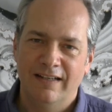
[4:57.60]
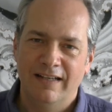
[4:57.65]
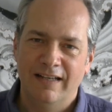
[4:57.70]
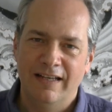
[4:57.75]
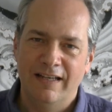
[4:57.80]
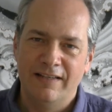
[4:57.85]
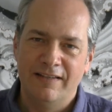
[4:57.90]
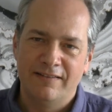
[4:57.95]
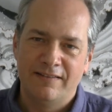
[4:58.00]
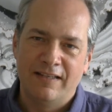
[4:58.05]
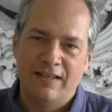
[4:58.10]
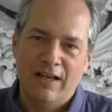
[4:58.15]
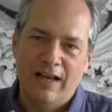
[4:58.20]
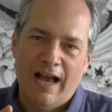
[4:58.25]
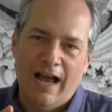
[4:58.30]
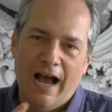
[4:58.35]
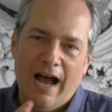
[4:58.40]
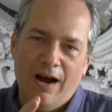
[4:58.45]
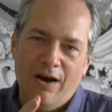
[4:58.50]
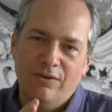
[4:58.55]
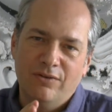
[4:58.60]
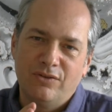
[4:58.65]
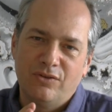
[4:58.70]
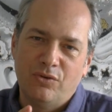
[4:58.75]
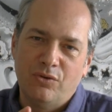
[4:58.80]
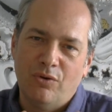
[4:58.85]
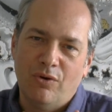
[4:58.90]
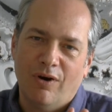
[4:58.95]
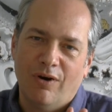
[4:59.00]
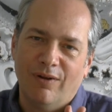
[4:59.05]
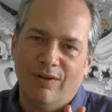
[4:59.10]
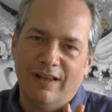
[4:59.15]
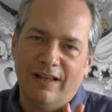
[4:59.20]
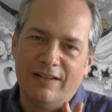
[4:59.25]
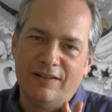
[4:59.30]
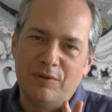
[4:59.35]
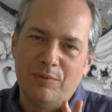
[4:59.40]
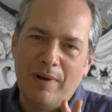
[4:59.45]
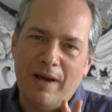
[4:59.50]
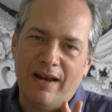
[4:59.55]
is
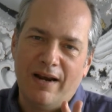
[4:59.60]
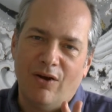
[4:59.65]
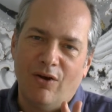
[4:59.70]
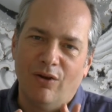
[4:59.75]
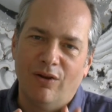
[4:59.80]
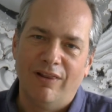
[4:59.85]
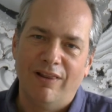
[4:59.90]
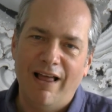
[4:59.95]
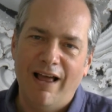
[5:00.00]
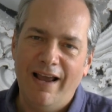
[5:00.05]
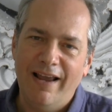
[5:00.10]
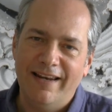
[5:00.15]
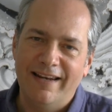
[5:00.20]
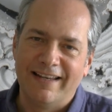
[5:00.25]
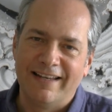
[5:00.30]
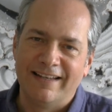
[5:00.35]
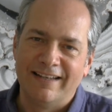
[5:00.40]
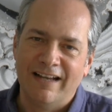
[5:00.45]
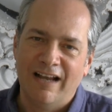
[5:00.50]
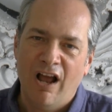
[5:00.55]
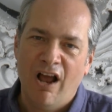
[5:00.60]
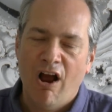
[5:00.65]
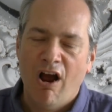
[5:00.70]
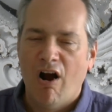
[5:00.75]
it's about aligning